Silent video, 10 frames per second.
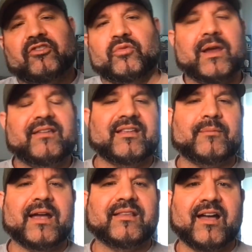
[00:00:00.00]
just wasting
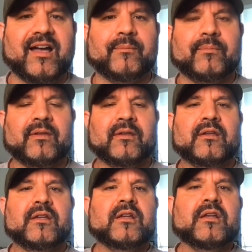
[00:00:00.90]
my time.
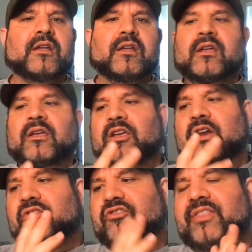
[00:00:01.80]
You
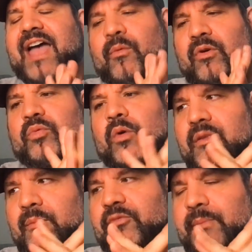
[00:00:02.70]
know, so that was one of
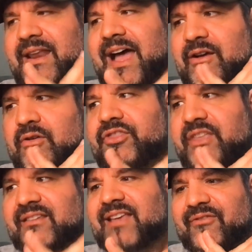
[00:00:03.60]
the most maniacal
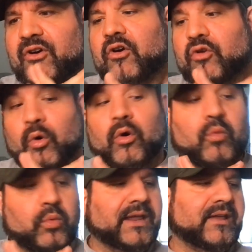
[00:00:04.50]
things I've heard all
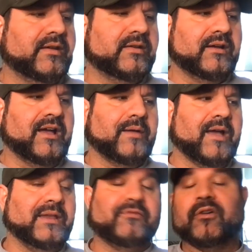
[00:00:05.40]
week.
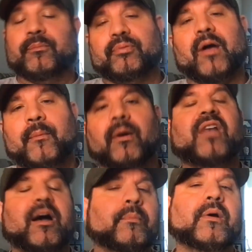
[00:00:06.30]
In
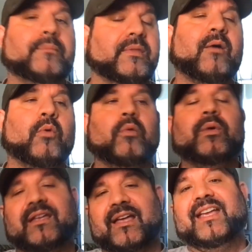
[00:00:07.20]
a
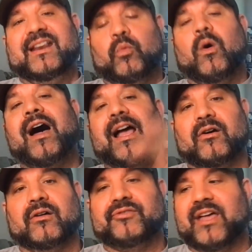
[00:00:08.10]

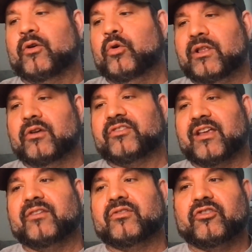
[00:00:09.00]
while, that Julio
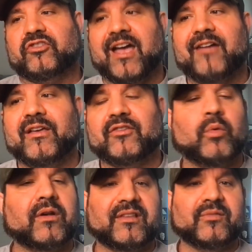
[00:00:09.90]
Cesar Chavez
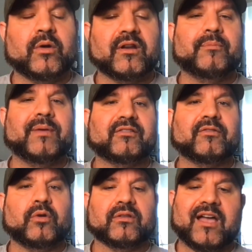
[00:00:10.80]
wasn't one of the best
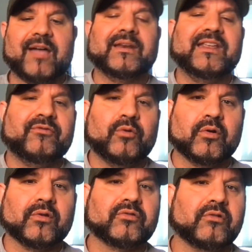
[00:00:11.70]
of all time and he fought
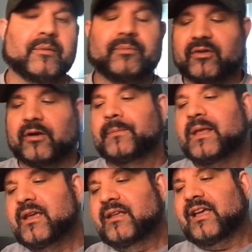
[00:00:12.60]
all scrubs. So
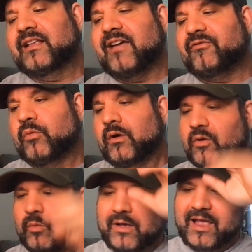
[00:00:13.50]
take that for what
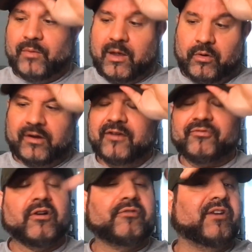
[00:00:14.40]
you will. Anyway, we're here
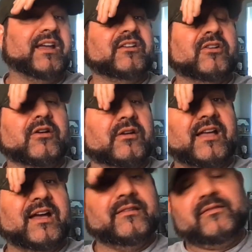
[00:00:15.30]
for a fight card,
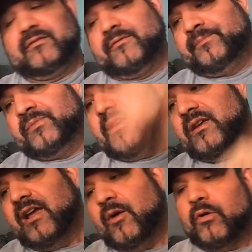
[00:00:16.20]
guys.
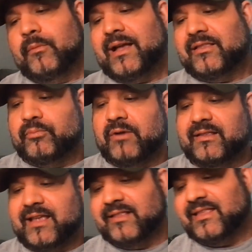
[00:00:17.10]
And we're about to break
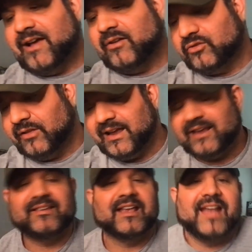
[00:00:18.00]
that down. So like I
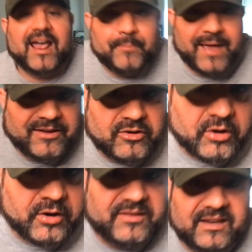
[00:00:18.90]
said, not a bad
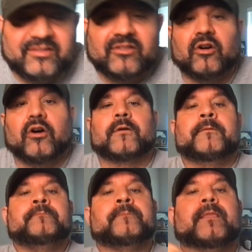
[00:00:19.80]
card. Decent card.
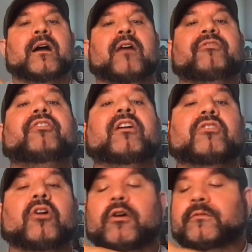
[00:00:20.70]
Fun
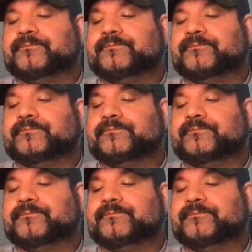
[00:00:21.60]
card.